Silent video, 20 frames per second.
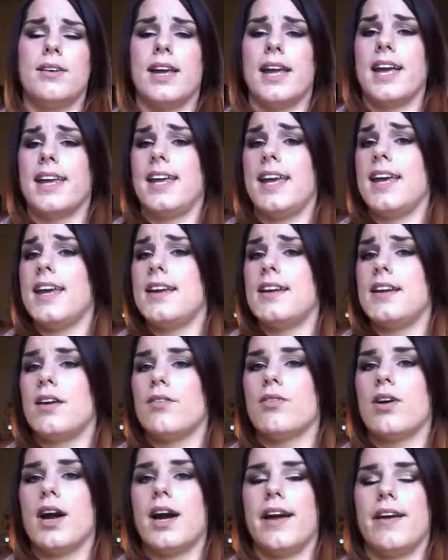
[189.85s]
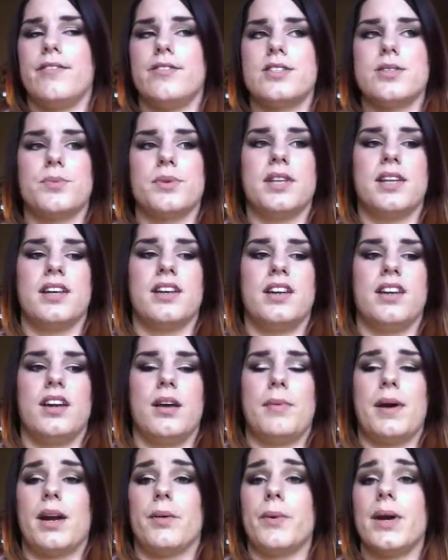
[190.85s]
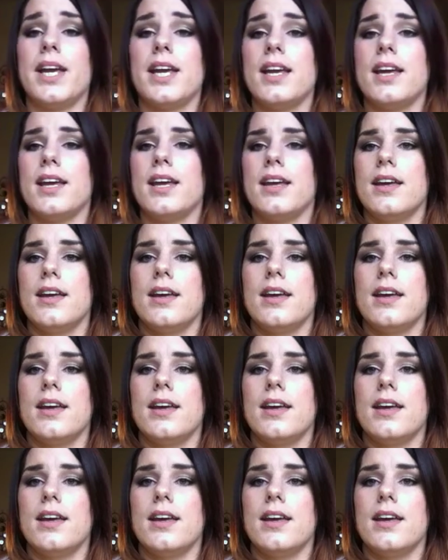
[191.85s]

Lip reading: Again, arrived within about a week.